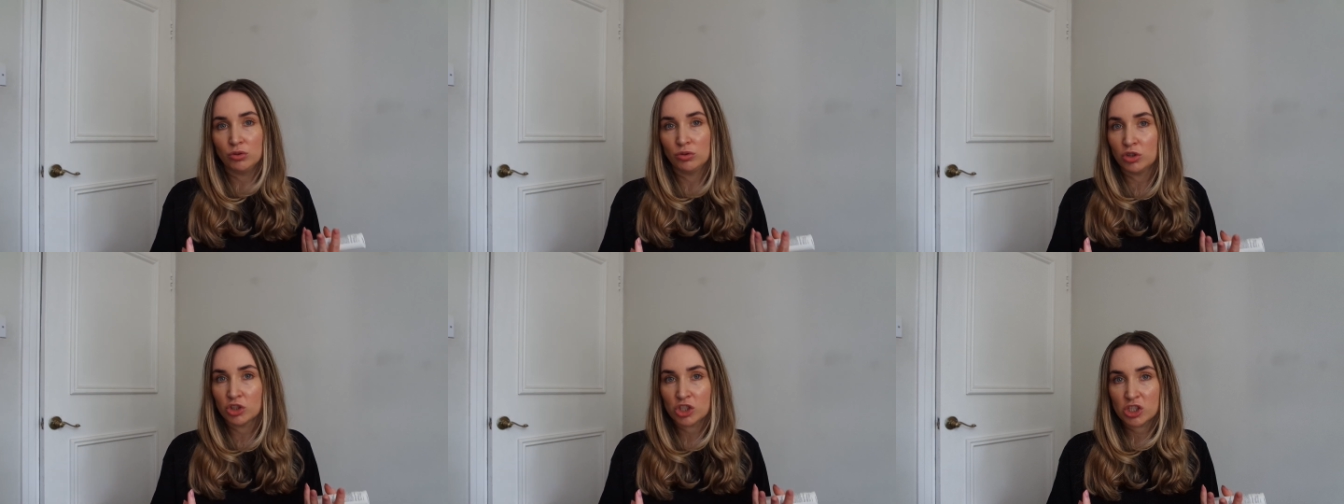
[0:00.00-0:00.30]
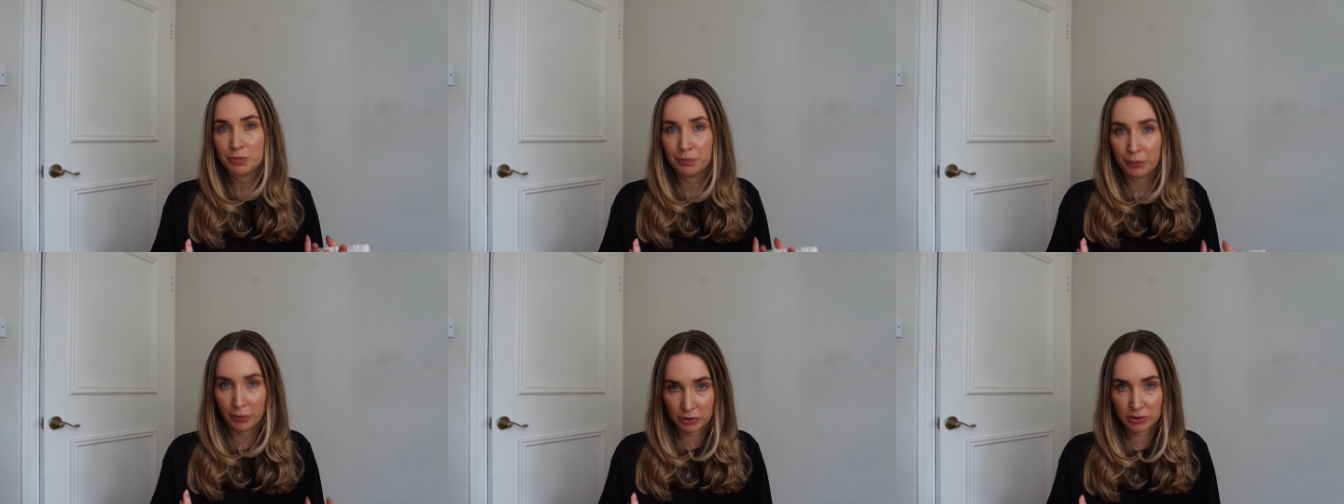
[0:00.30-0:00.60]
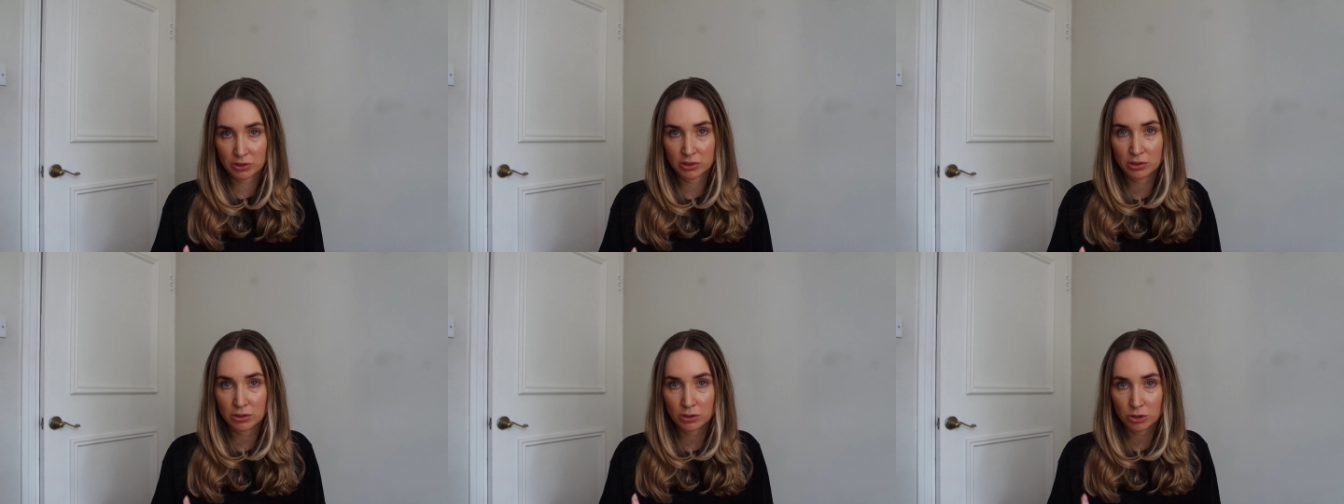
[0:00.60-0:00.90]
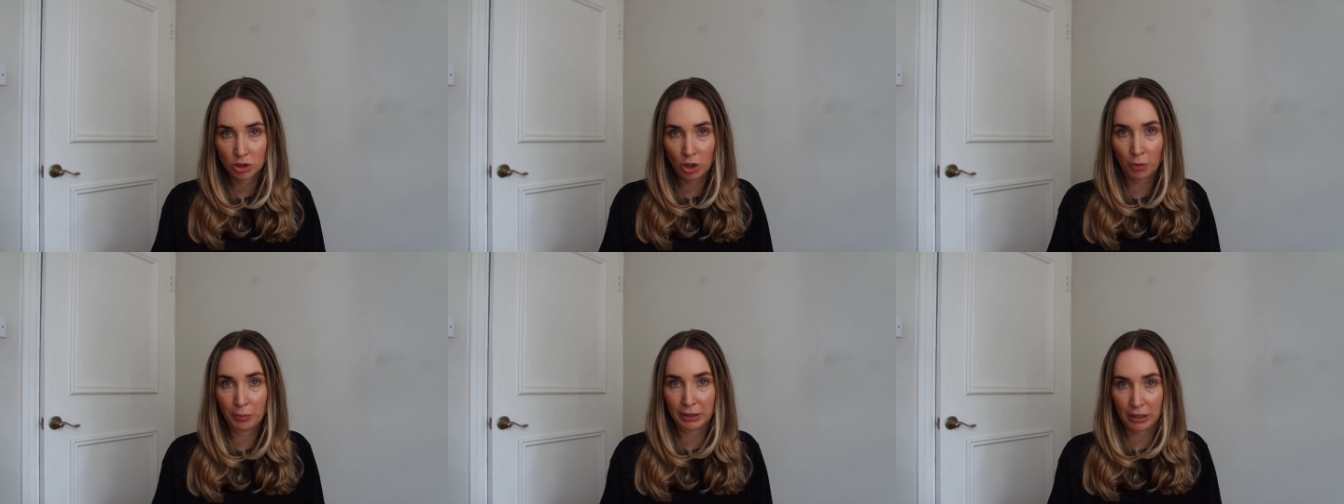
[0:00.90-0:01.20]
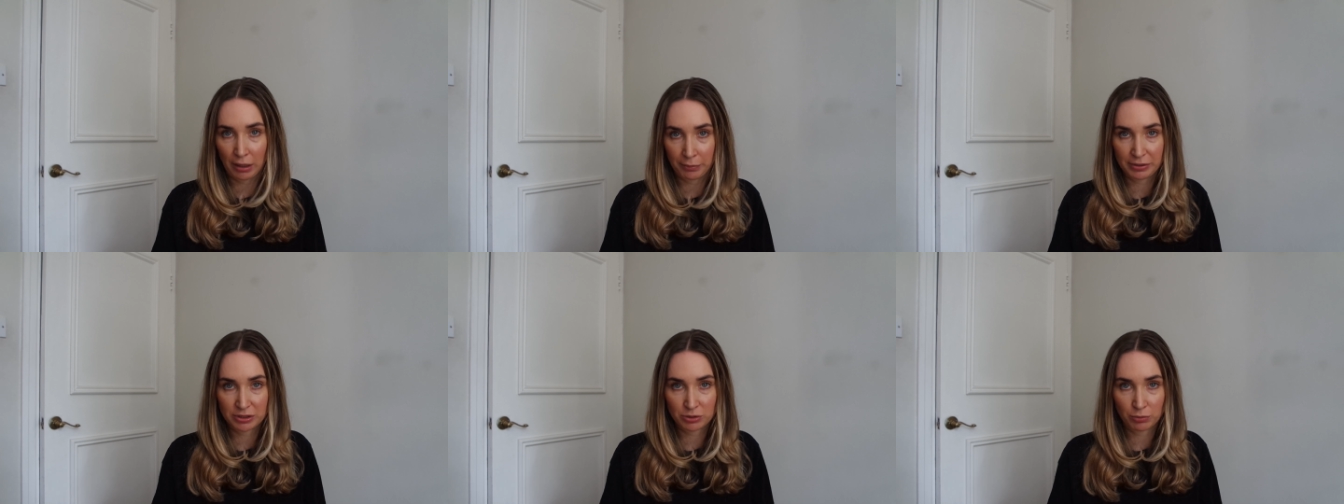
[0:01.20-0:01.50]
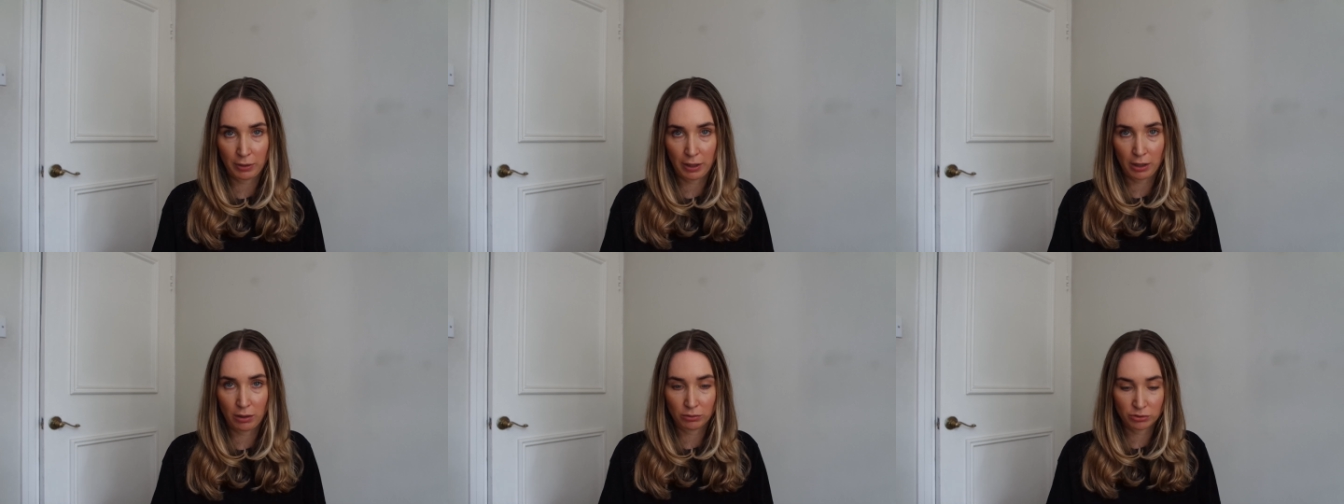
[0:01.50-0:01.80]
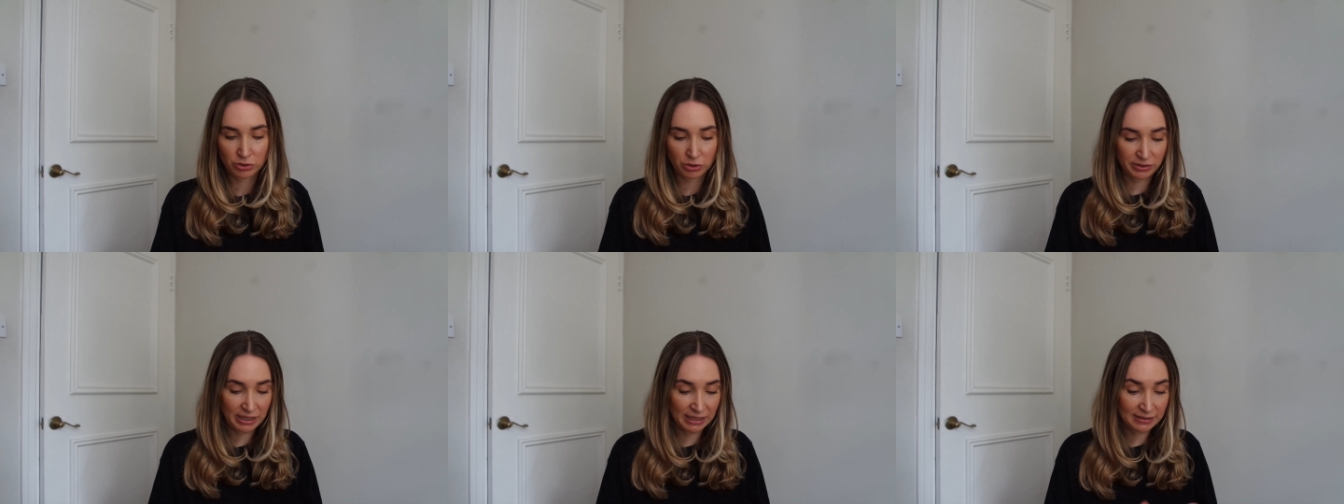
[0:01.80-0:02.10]
the spots coming up as well.
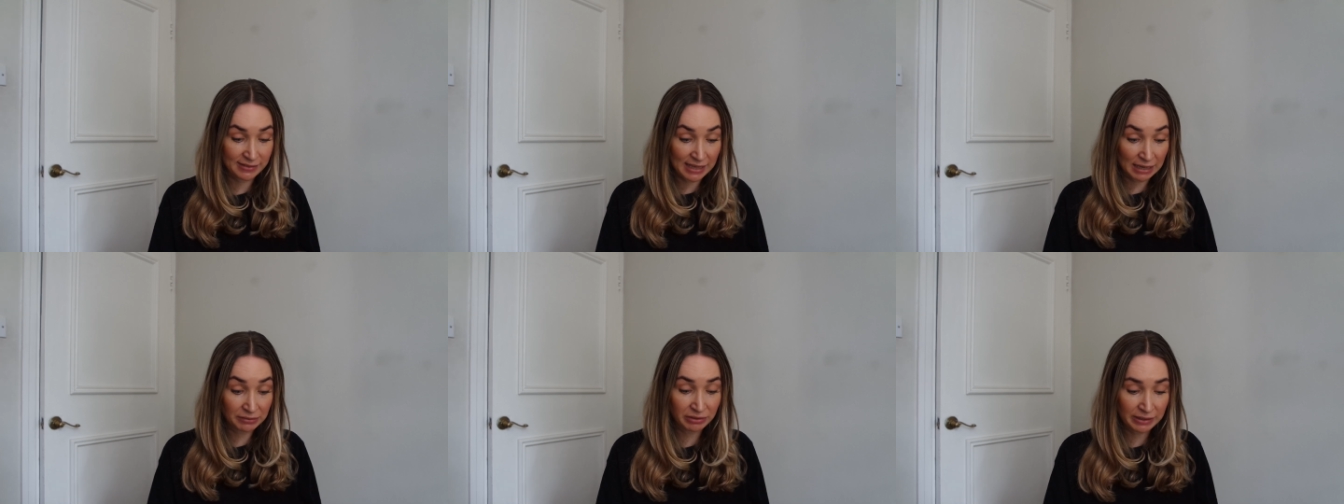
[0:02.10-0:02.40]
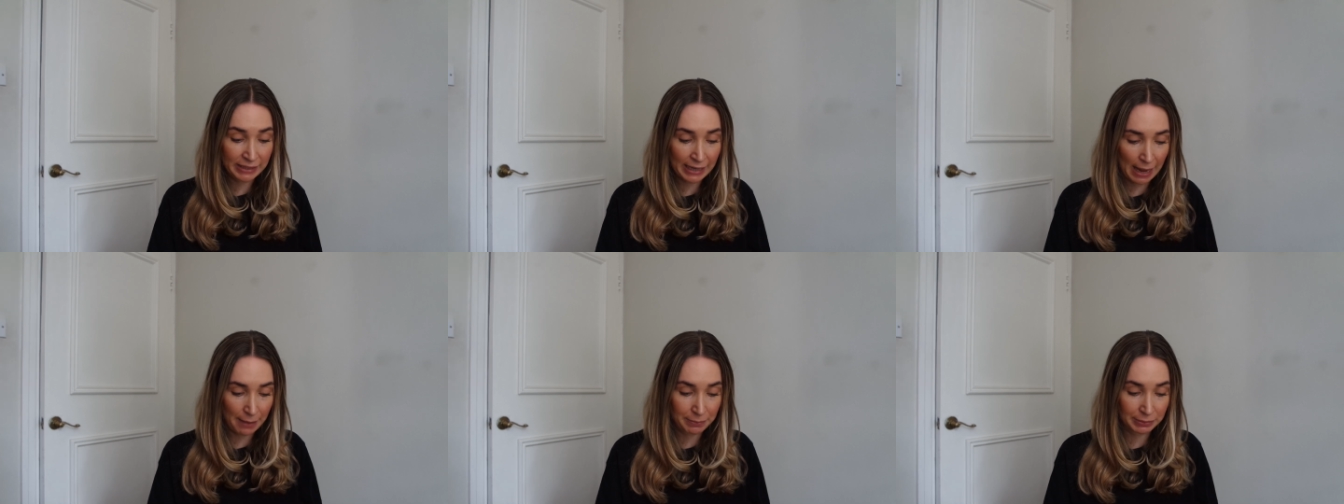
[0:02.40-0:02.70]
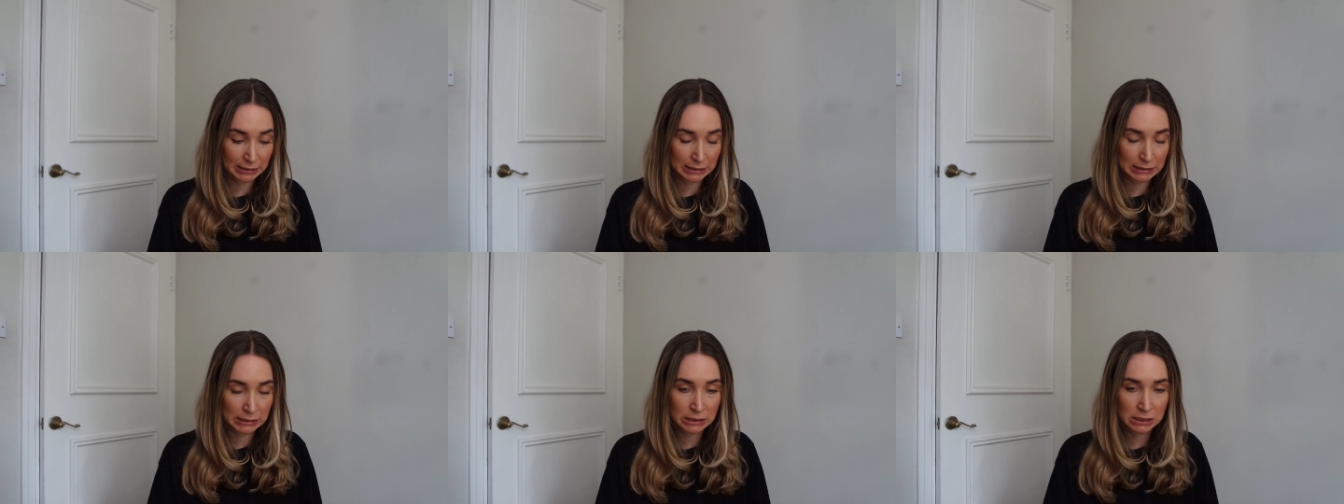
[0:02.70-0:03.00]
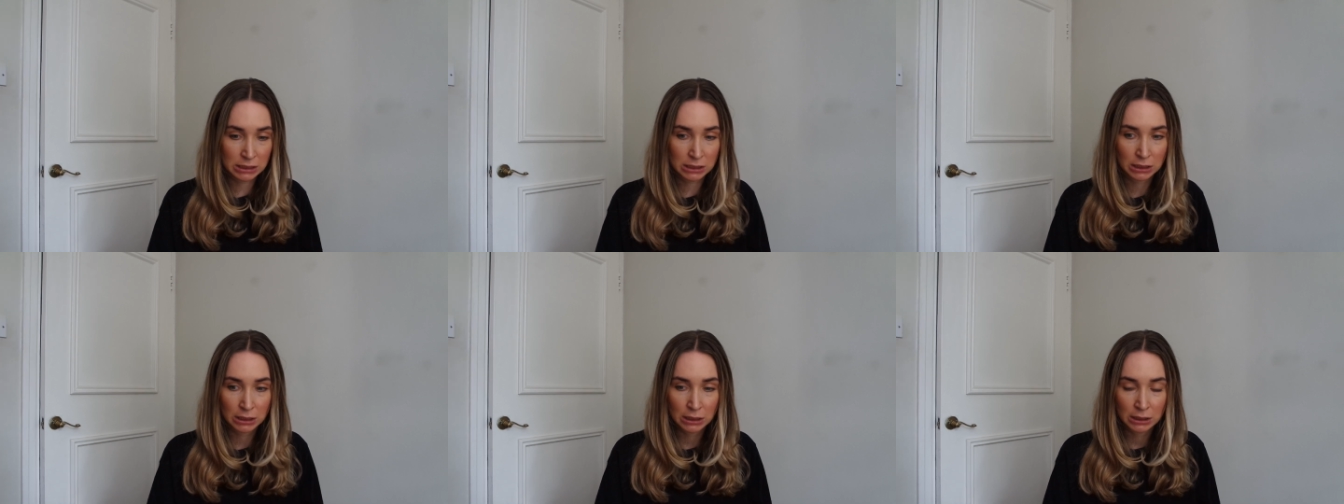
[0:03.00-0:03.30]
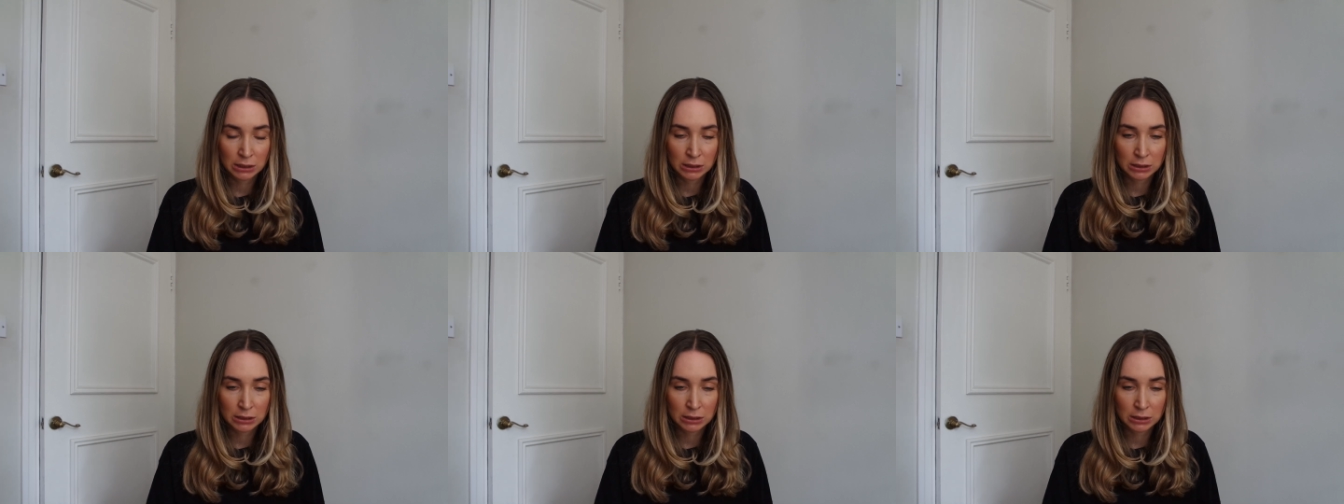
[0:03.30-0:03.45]
So that definitely happens.